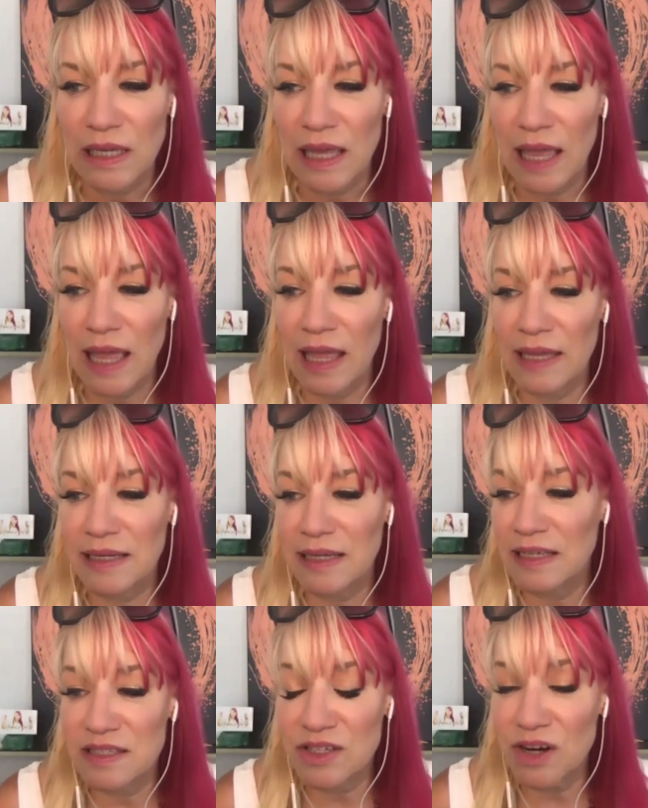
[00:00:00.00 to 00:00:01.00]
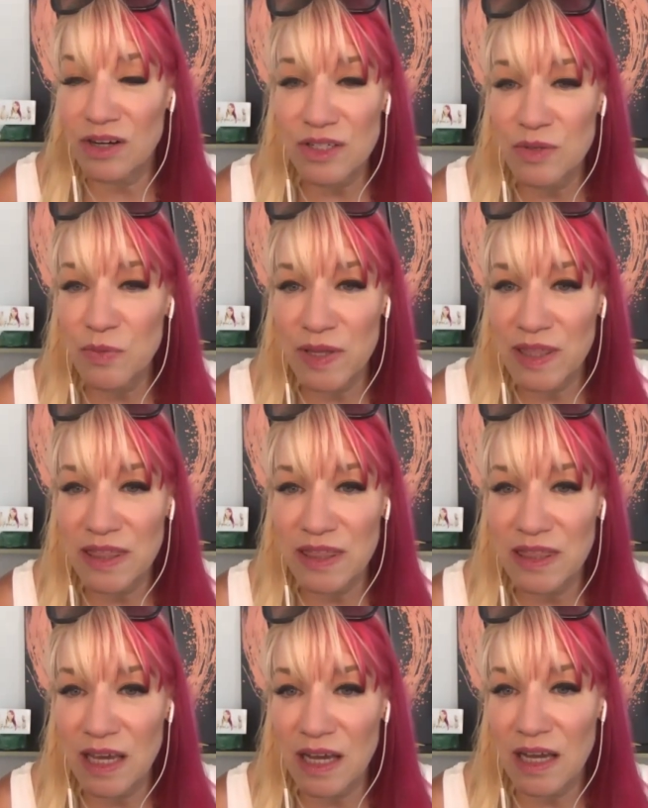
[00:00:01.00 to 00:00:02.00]
And it starts with
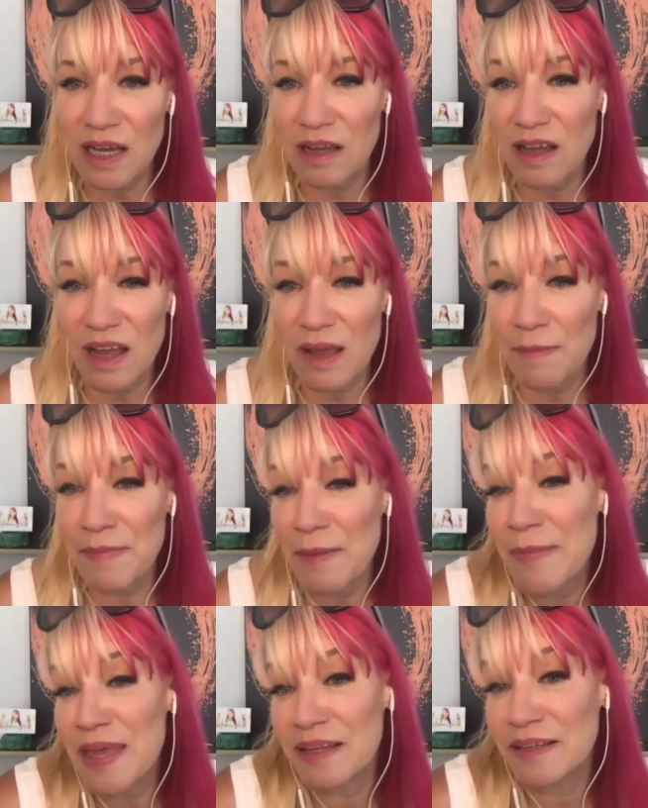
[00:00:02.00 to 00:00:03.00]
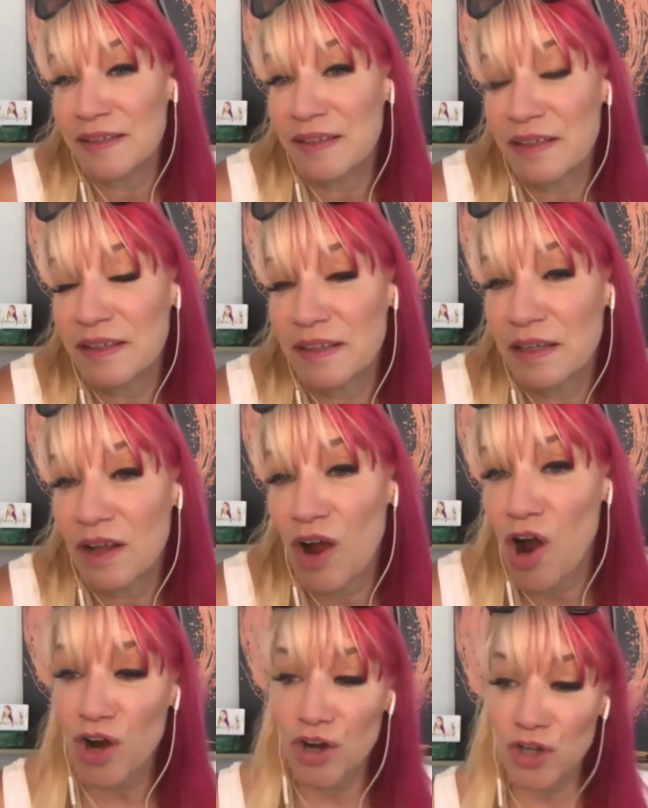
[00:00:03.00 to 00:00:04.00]
a commitment.
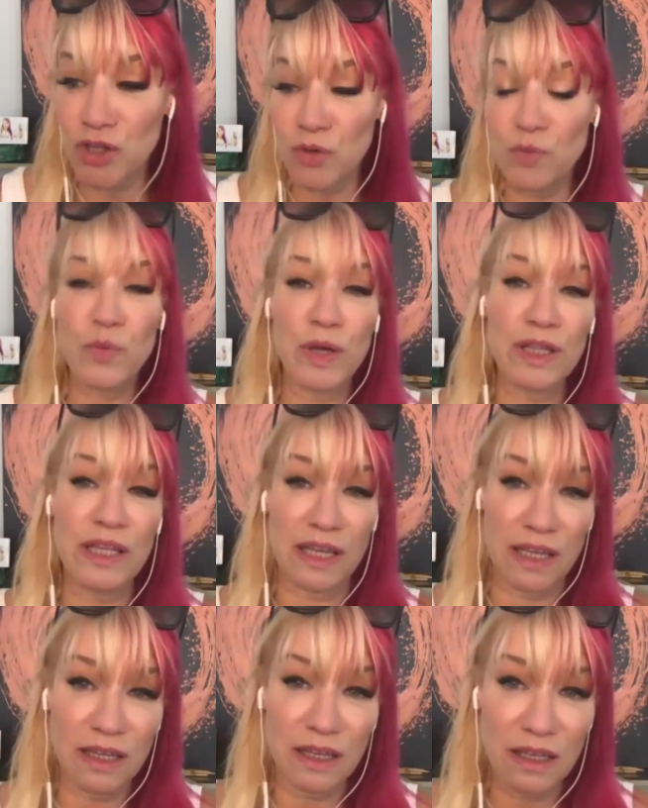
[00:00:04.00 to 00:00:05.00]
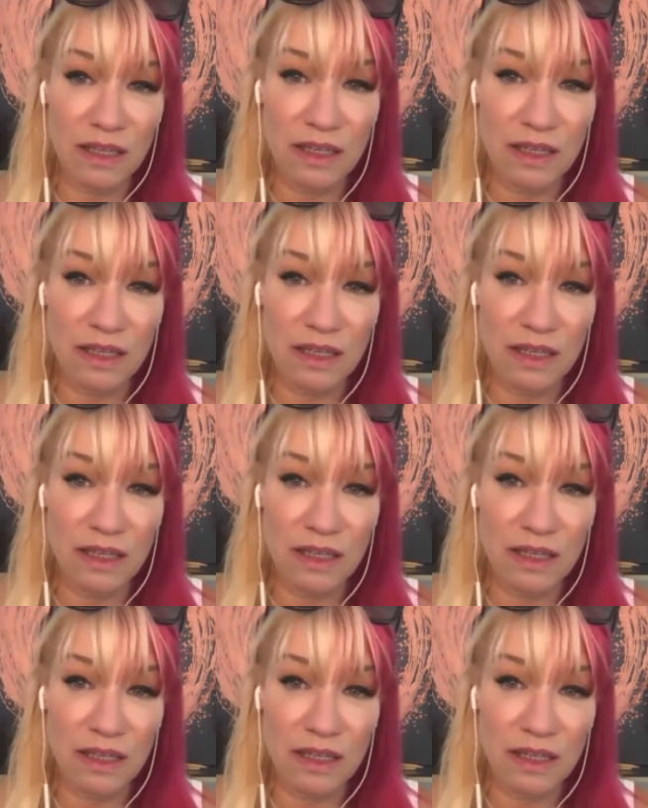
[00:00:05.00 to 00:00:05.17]
Are you willing